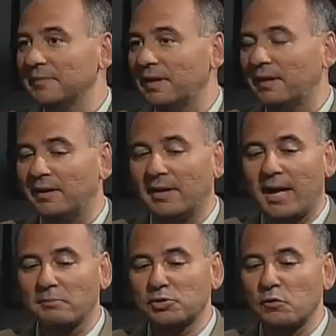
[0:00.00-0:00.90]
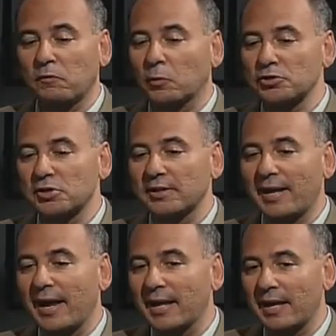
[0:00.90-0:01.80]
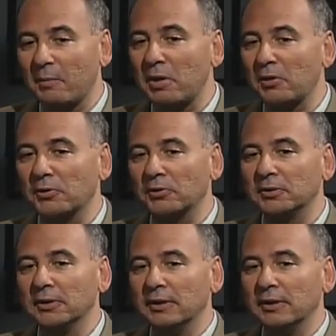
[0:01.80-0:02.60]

I'm so fortunate that I came here